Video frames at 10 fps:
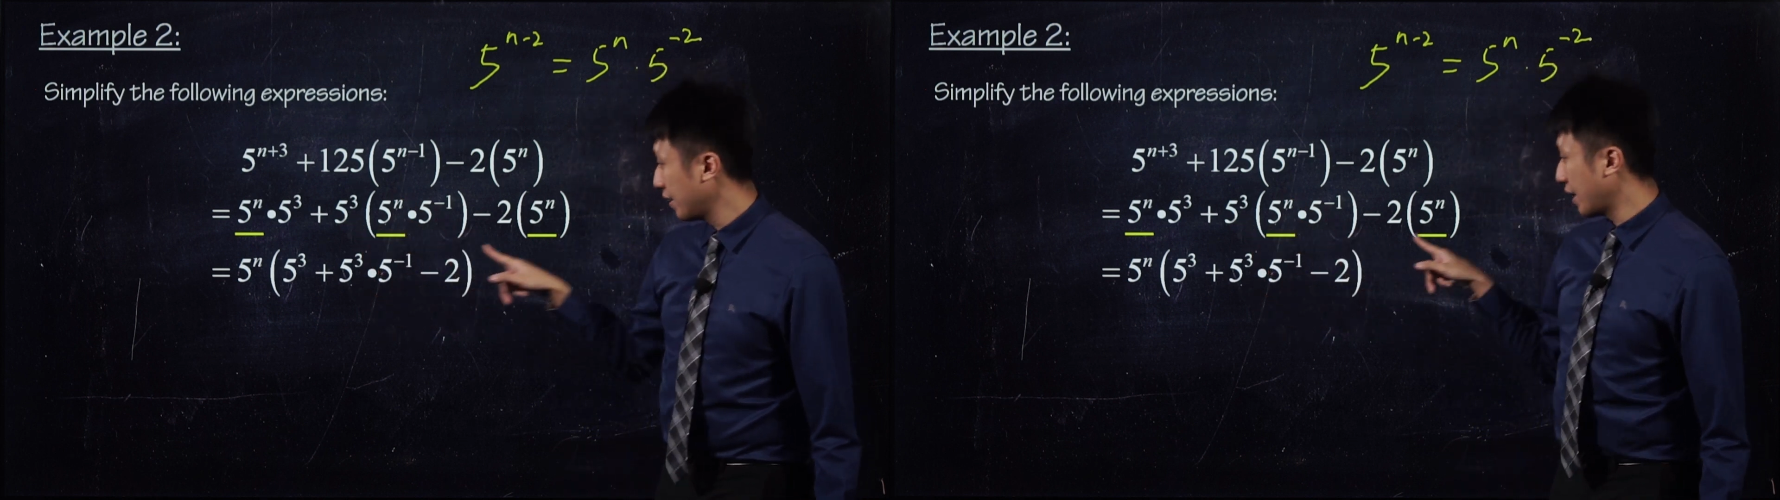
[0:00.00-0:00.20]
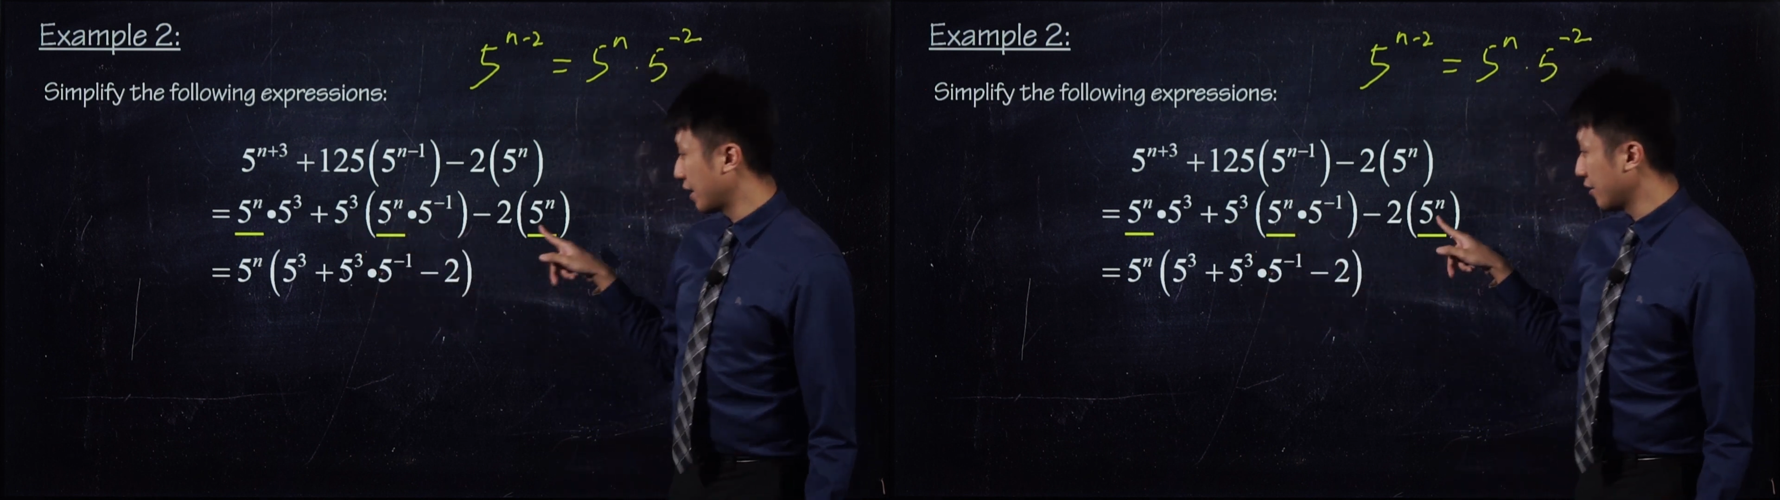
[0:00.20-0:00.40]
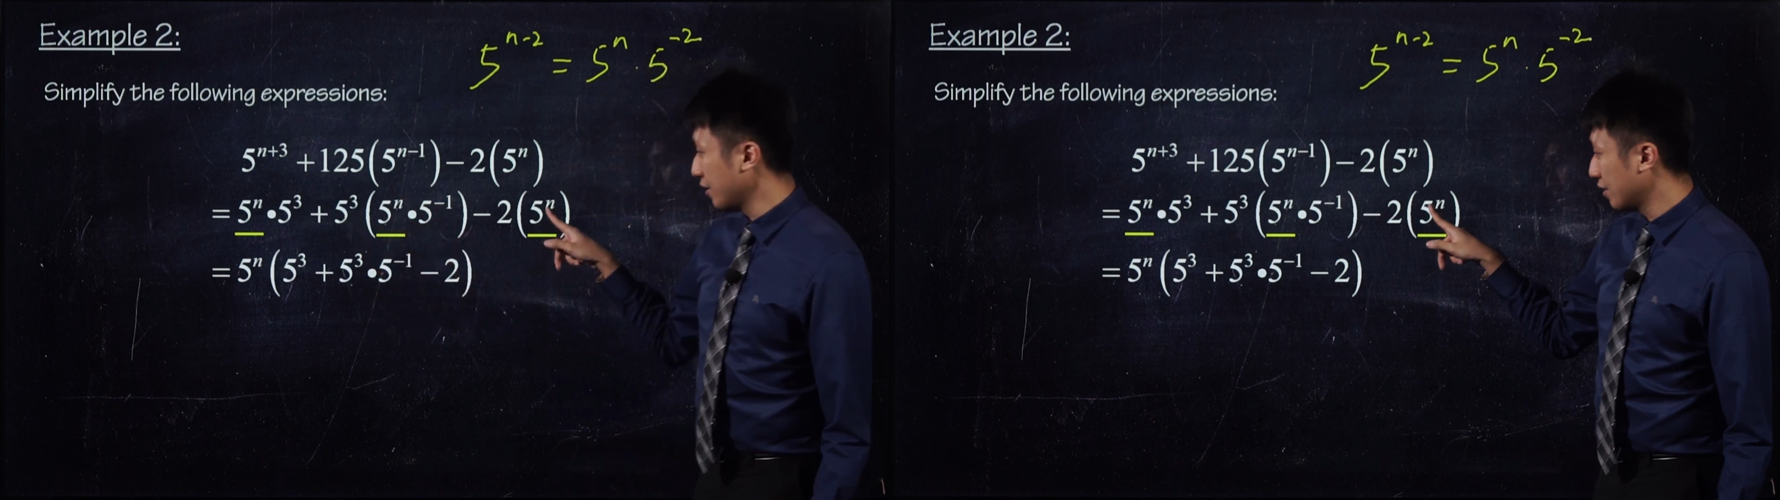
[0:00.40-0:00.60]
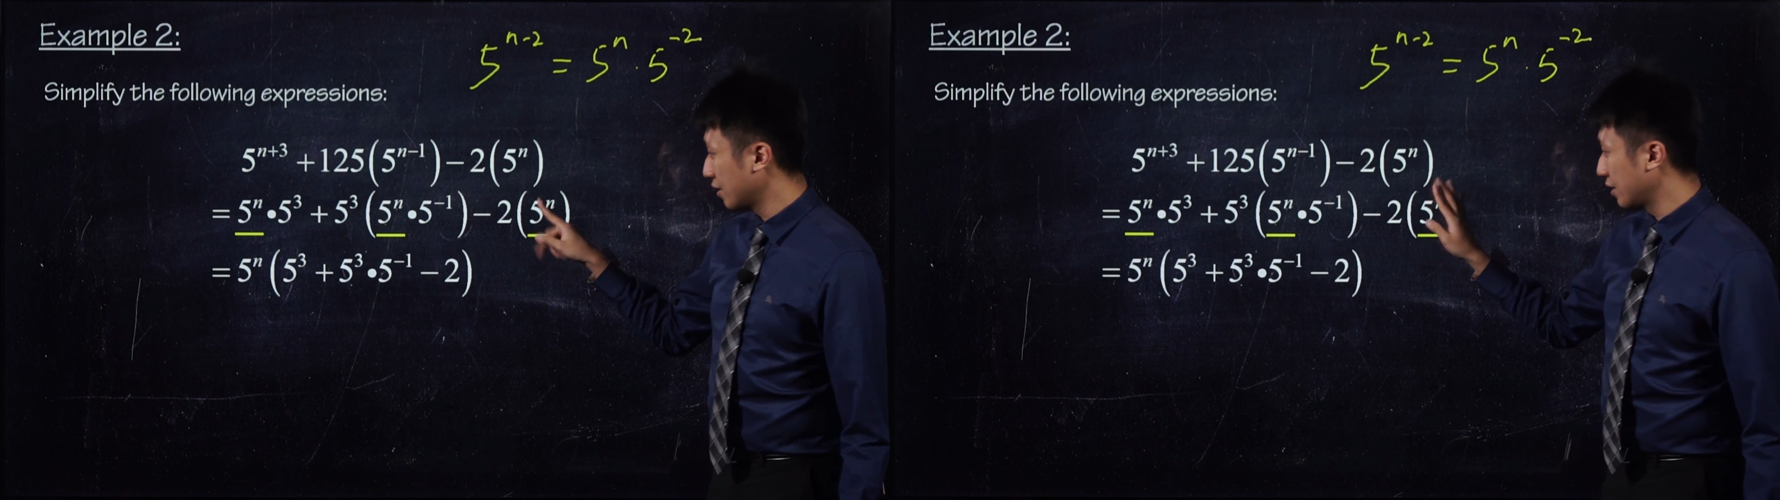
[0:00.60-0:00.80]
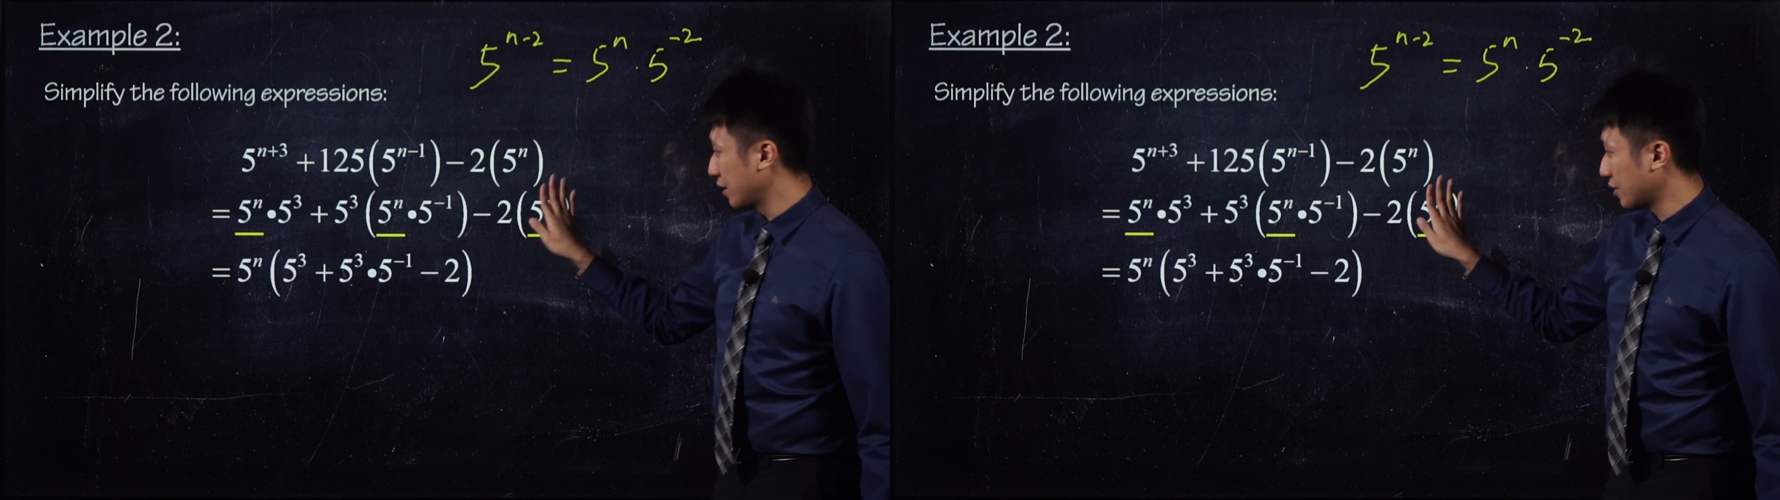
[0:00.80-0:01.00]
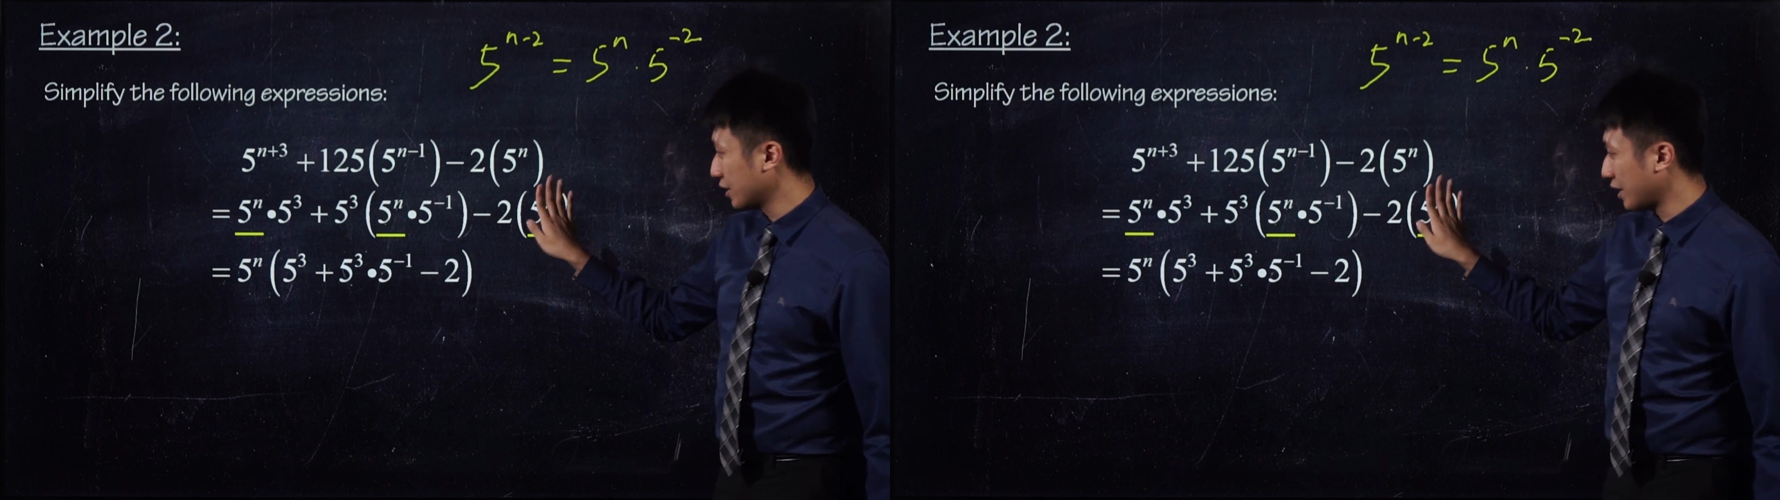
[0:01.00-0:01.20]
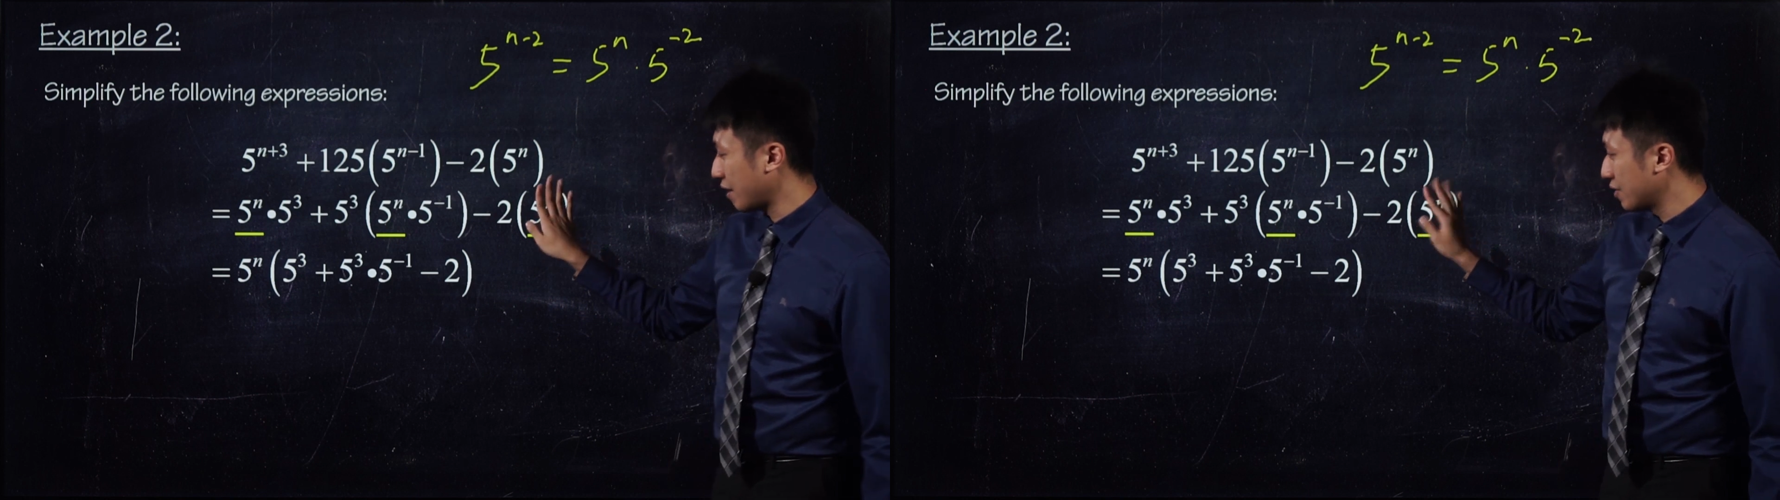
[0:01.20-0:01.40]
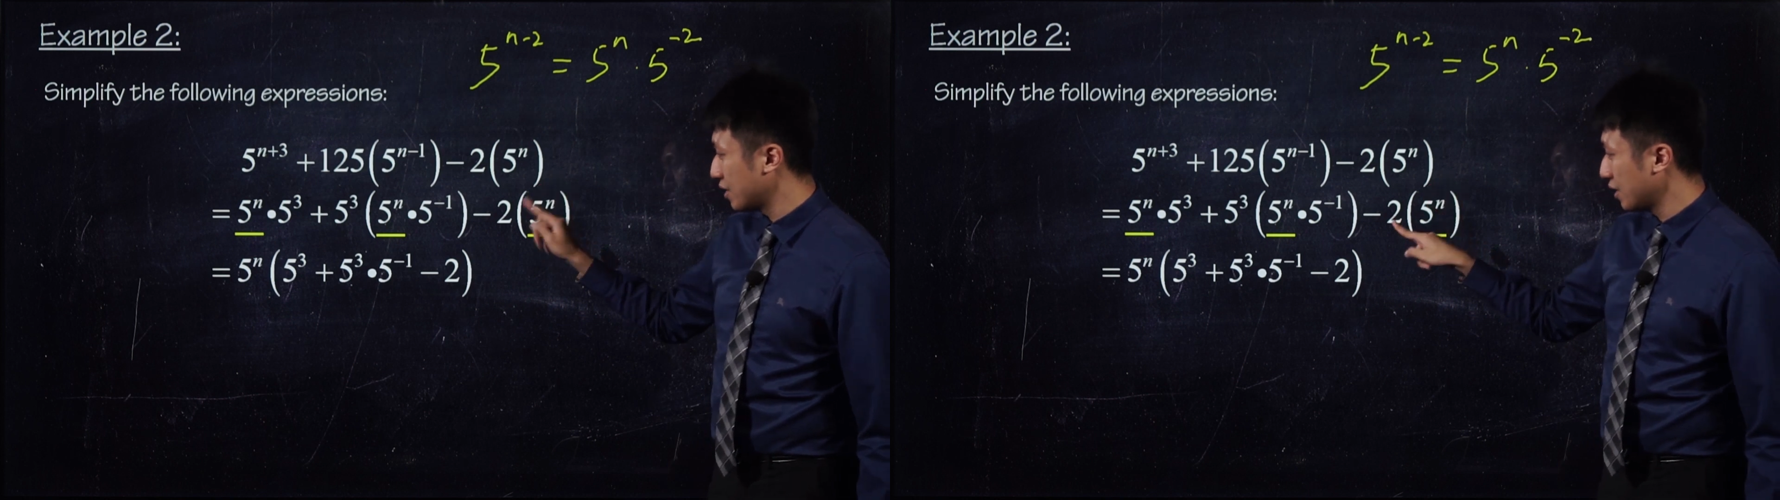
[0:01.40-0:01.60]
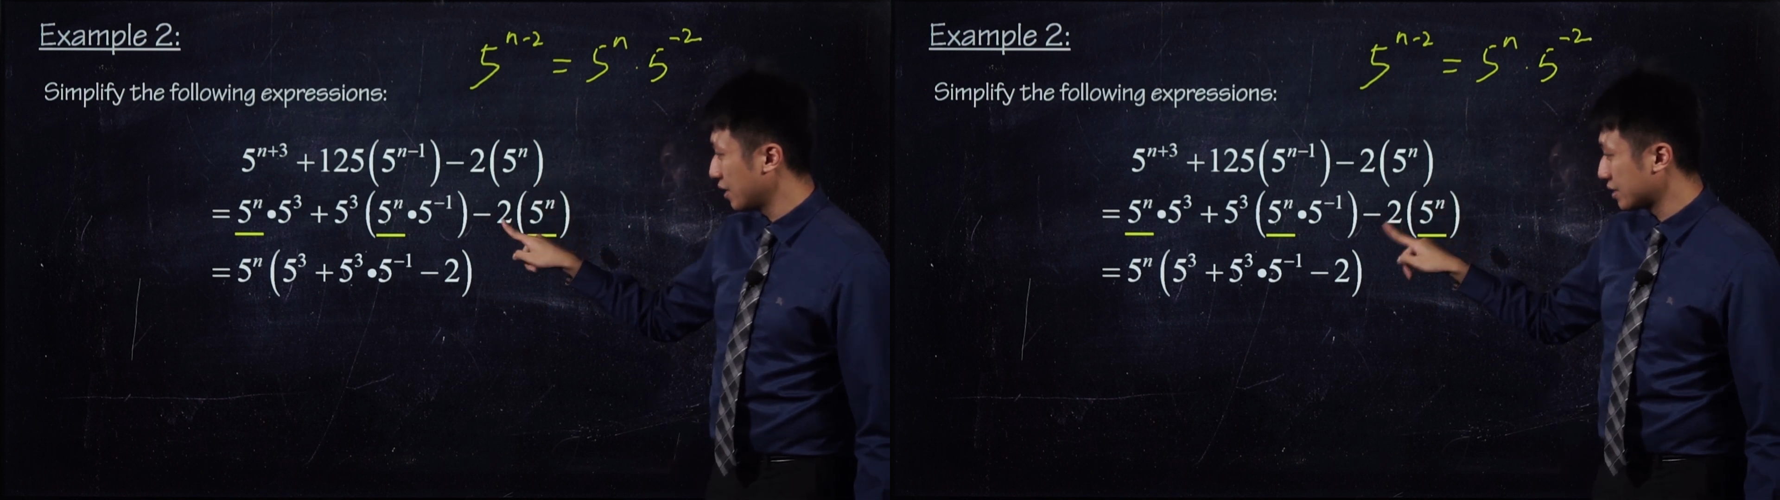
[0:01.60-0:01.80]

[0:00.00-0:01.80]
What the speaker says: And here, this one cover